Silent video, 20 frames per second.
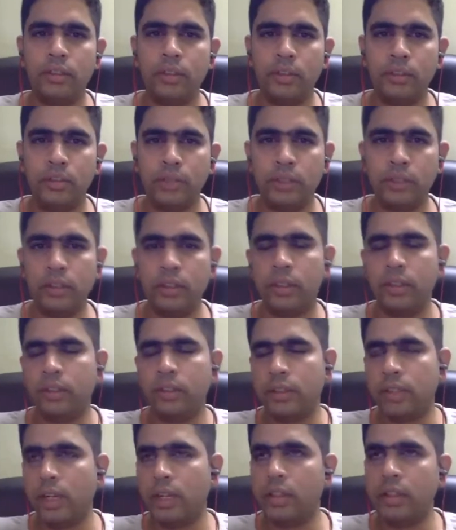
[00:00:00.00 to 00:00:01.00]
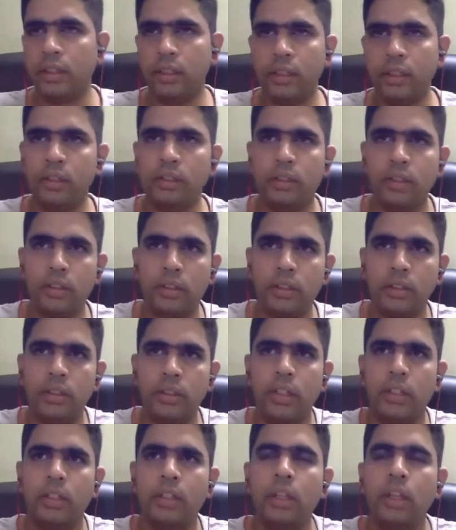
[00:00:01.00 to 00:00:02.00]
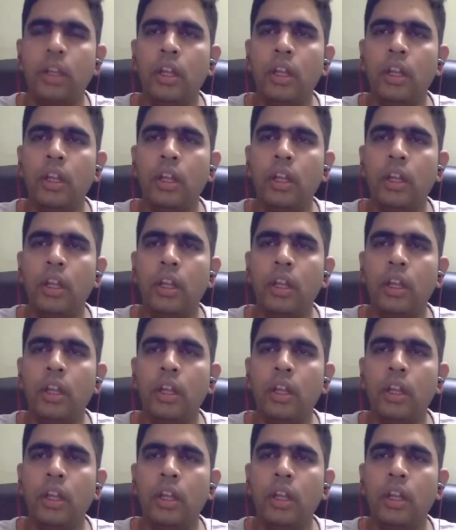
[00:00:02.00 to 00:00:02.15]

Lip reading: from this year starting, actually, Jan.